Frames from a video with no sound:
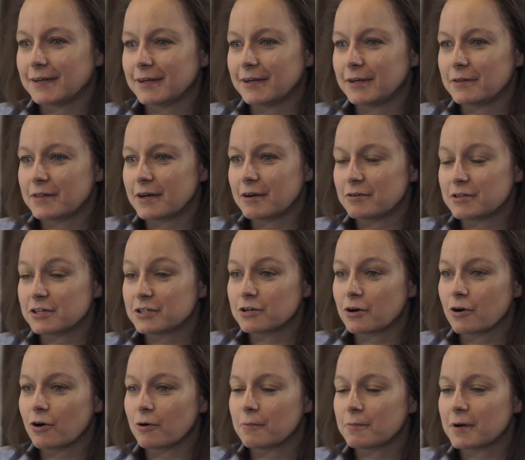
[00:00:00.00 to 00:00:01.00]
you know, they're at the
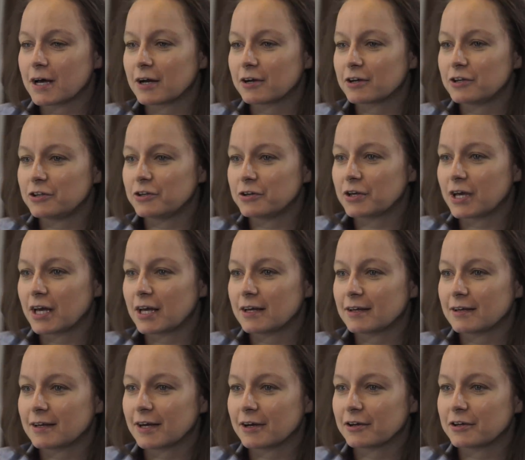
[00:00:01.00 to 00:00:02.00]
top, how can you get,
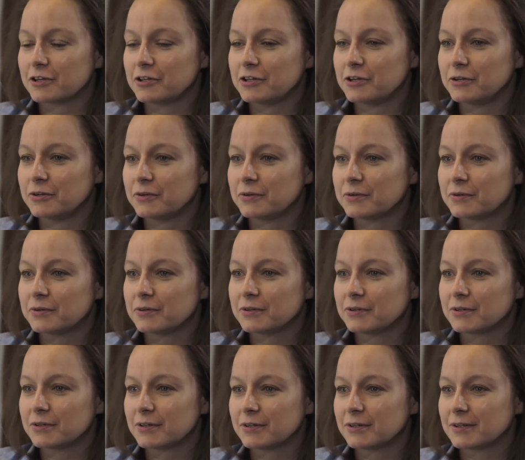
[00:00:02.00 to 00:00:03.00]
how can you,
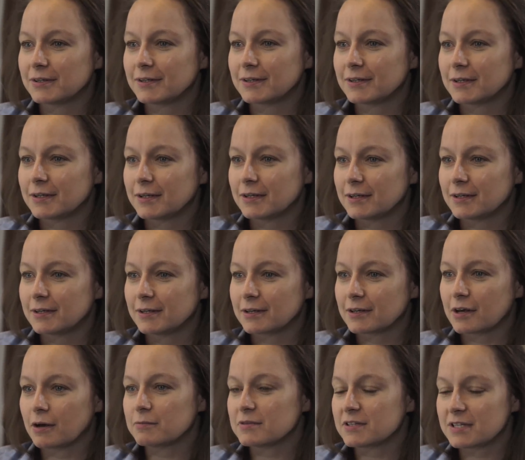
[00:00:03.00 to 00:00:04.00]
it
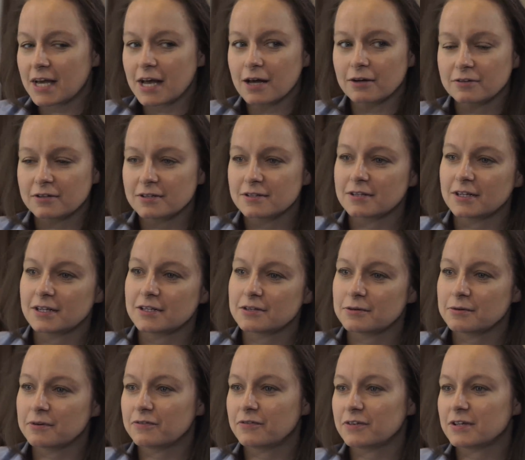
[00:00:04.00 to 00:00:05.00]
comes down, doesn't it?
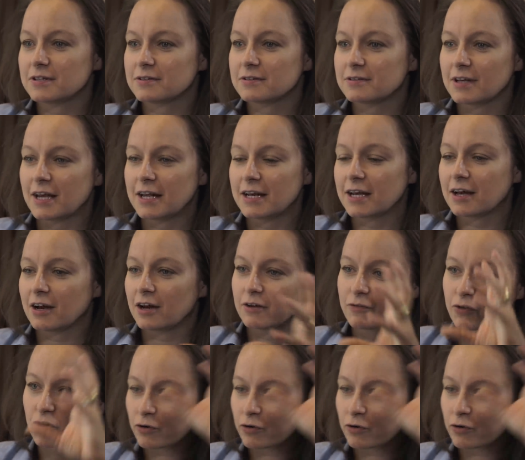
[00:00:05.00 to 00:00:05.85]
So if it's any kind of